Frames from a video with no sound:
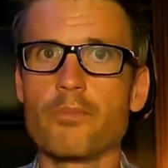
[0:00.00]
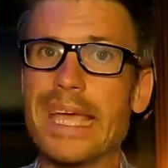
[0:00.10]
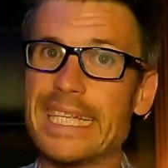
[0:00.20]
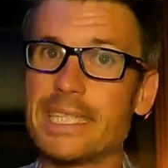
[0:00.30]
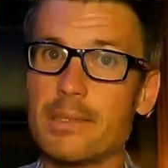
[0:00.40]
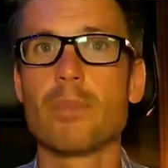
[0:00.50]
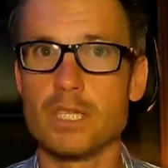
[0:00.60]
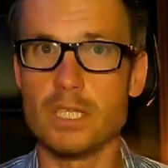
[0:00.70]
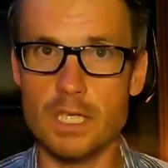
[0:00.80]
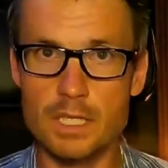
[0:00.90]
It's
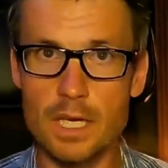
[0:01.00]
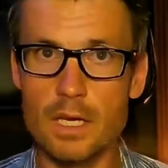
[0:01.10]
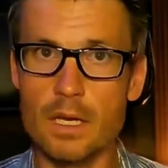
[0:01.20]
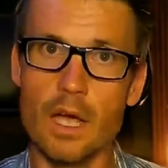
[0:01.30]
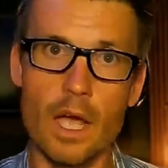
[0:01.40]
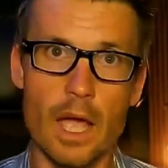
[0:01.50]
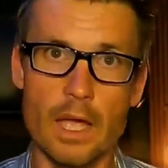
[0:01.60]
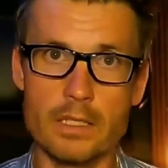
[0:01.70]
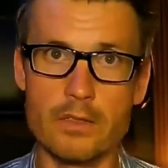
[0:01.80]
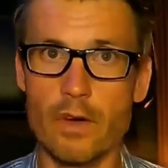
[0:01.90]
much easier
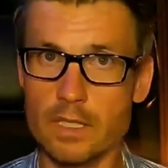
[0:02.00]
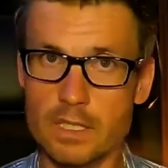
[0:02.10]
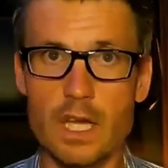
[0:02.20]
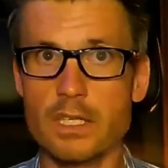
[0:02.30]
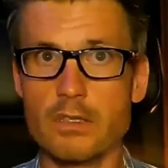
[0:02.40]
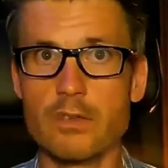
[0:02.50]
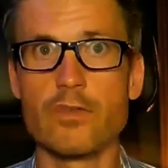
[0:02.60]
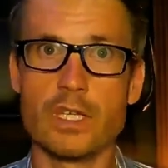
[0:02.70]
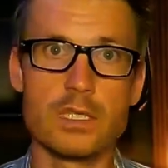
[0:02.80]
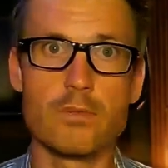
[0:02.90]
and faster to
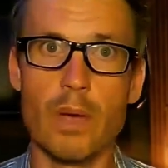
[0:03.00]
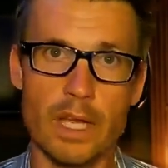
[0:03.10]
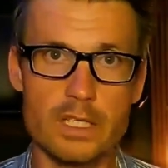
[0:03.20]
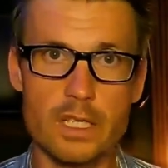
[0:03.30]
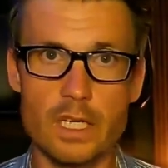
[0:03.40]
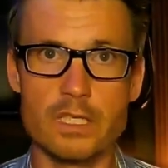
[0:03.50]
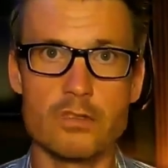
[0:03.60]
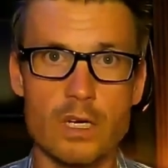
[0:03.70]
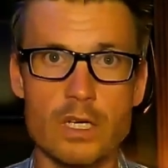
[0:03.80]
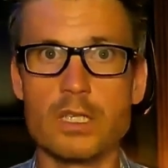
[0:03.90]
fix major
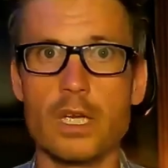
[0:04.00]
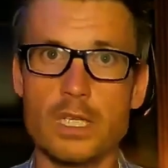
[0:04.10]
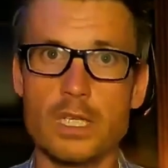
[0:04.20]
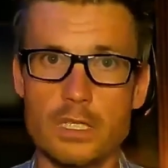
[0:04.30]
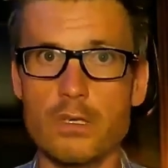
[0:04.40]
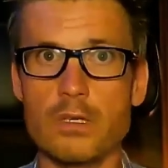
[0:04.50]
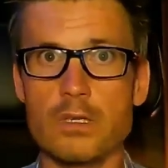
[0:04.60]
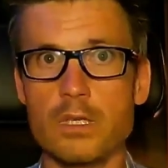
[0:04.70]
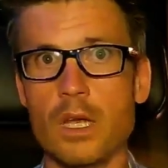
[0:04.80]
structure issues